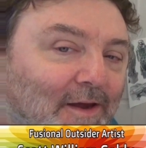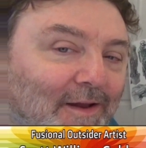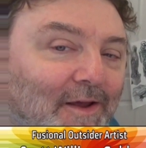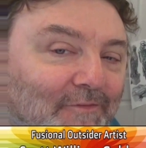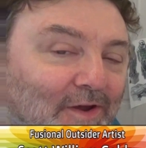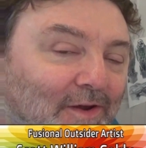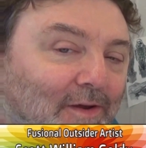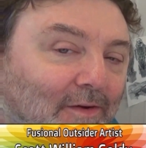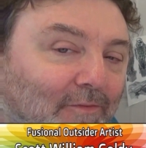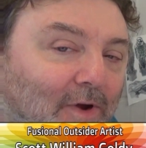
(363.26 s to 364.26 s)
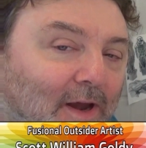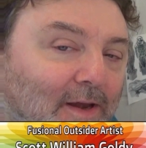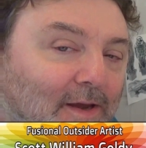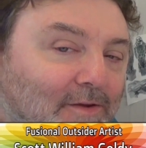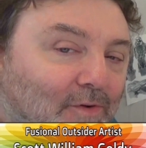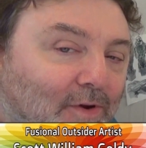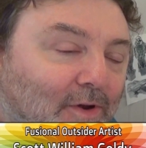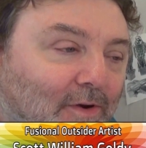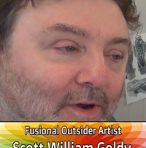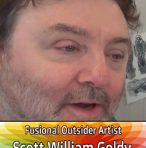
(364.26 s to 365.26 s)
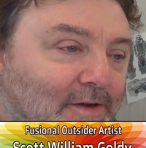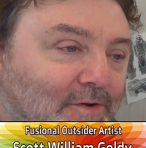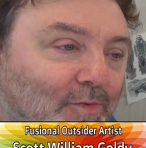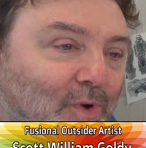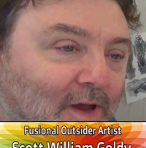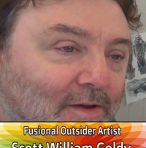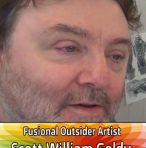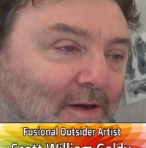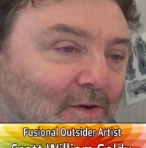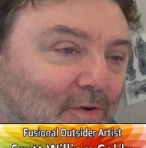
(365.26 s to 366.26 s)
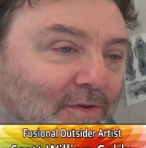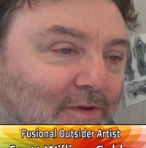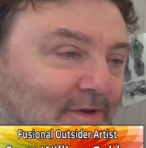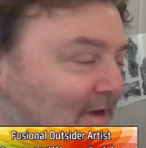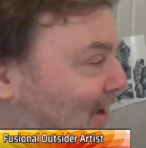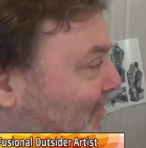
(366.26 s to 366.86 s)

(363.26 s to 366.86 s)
lefty righties, or your east or west, and north and south.